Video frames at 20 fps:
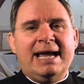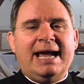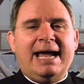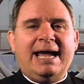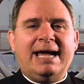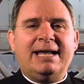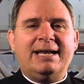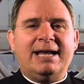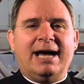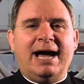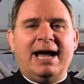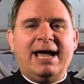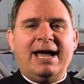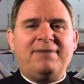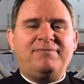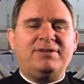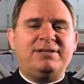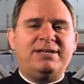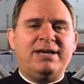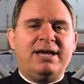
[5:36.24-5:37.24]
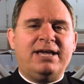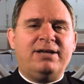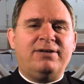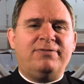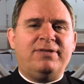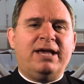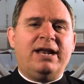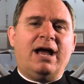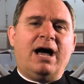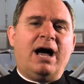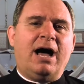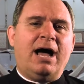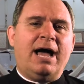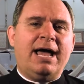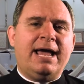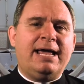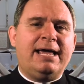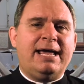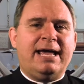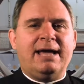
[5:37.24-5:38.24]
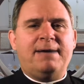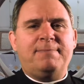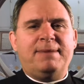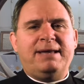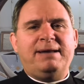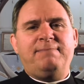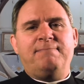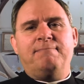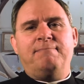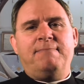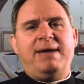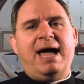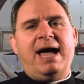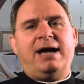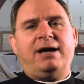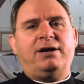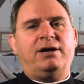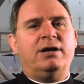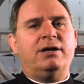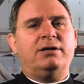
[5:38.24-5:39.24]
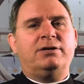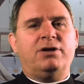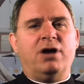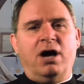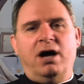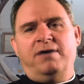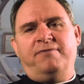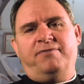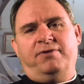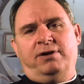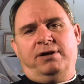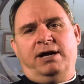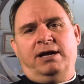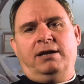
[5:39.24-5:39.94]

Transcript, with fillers: And I have to tell you that I am a Mac convert.